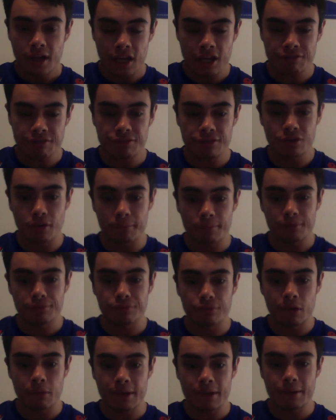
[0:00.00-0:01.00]
if you're not
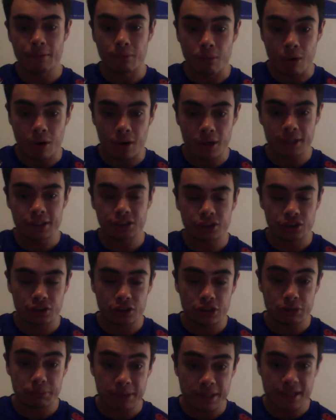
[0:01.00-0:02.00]
performing, why
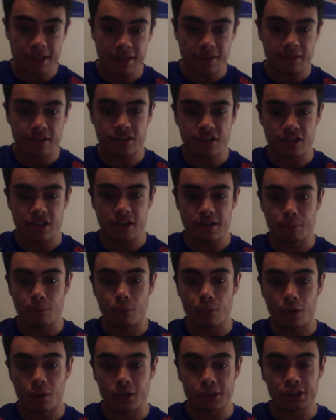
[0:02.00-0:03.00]
should you be in the
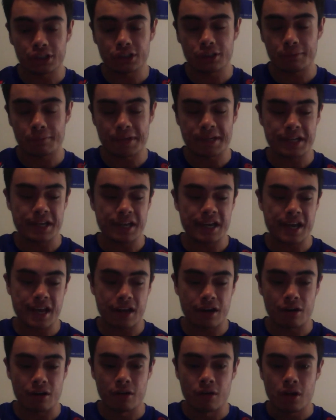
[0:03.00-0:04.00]
team? Why should you be
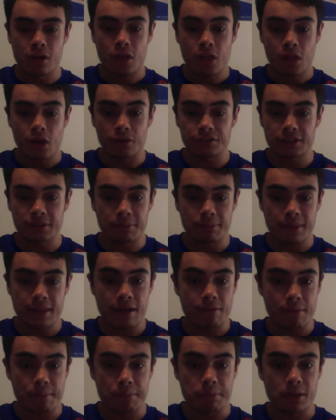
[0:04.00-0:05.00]
ahead of some of
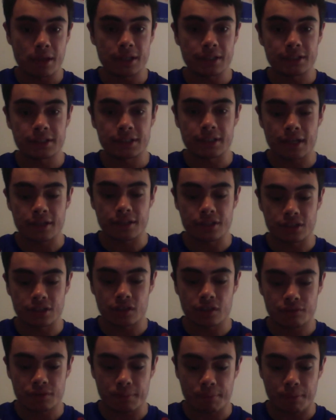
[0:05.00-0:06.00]
the other players that
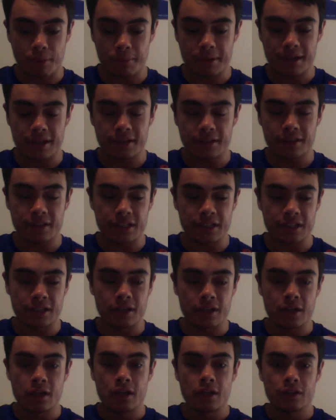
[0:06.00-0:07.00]
deserve to probably get
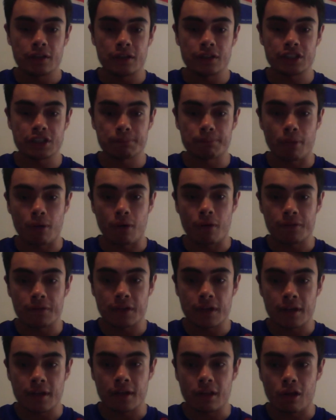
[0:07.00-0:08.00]
their, their spot
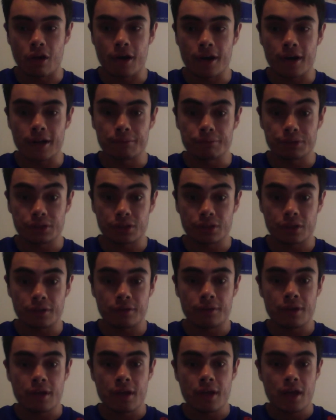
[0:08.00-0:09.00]
in the lineup?
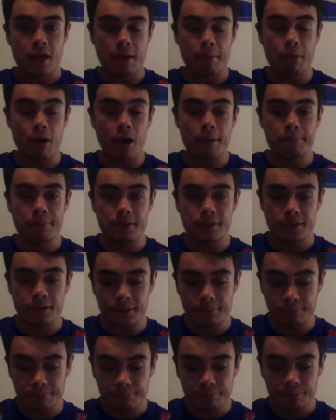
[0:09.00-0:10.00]
So, in my
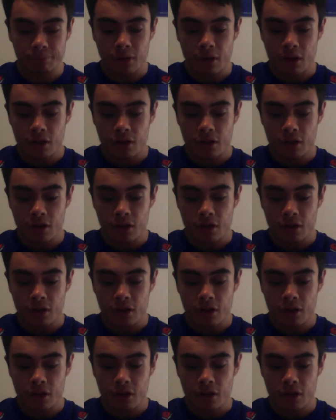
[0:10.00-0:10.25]
opinion,